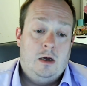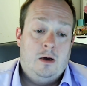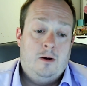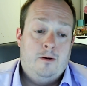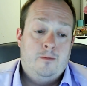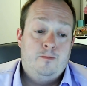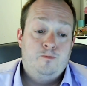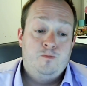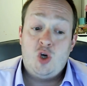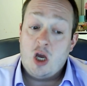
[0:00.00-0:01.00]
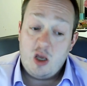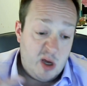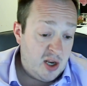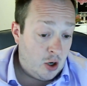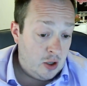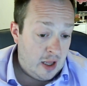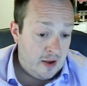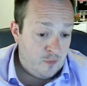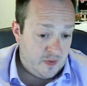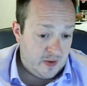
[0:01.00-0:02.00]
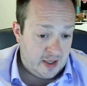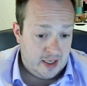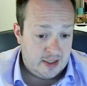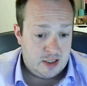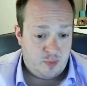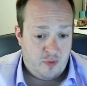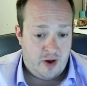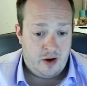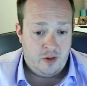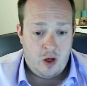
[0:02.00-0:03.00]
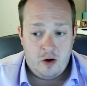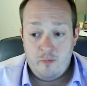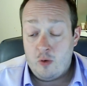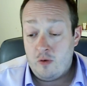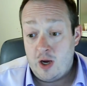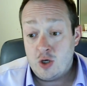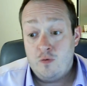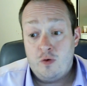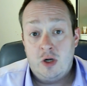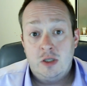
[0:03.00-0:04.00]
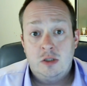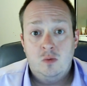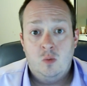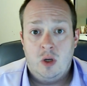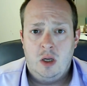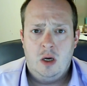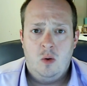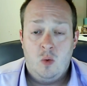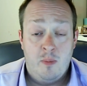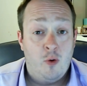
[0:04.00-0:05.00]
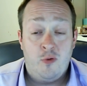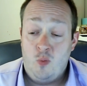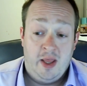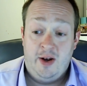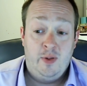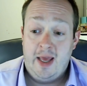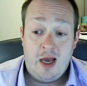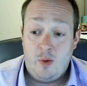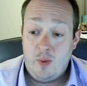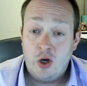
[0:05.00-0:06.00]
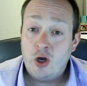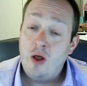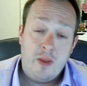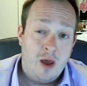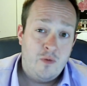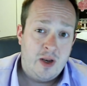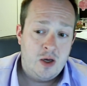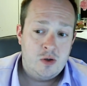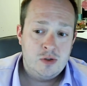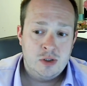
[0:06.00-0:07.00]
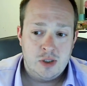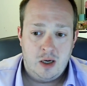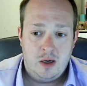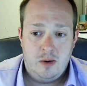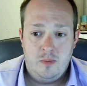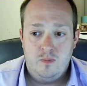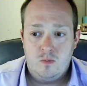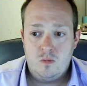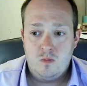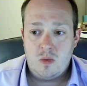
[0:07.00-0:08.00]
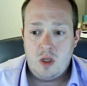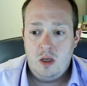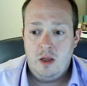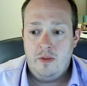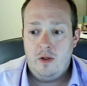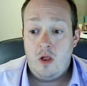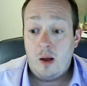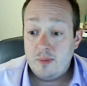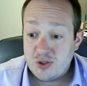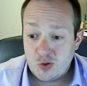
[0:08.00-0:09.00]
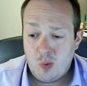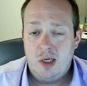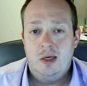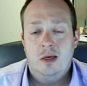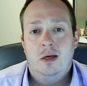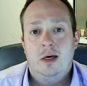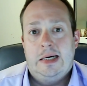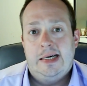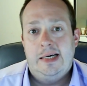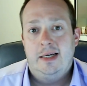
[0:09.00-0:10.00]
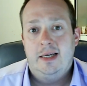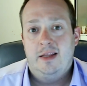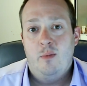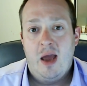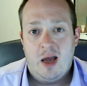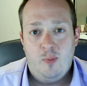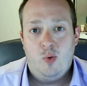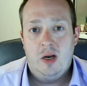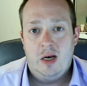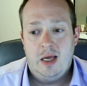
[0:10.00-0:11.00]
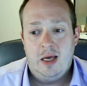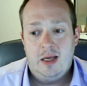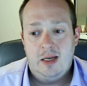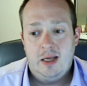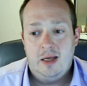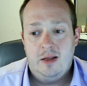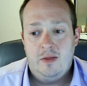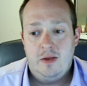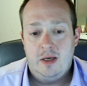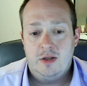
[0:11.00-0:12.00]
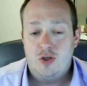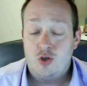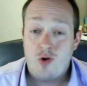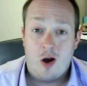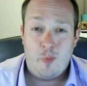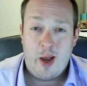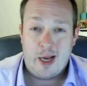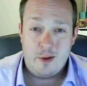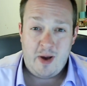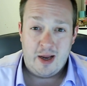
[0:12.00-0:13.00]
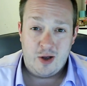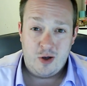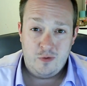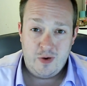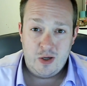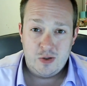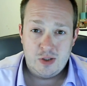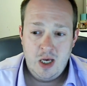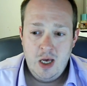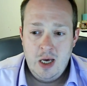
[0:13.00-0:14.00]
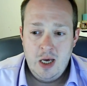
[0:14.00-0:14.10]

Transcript: Documenting our life with the kids has provided a lot of motivation for us. We both really don't like how we look on the other videos, in the lobster one, in the makeup one, and in the Strider bike and the pine cone videos.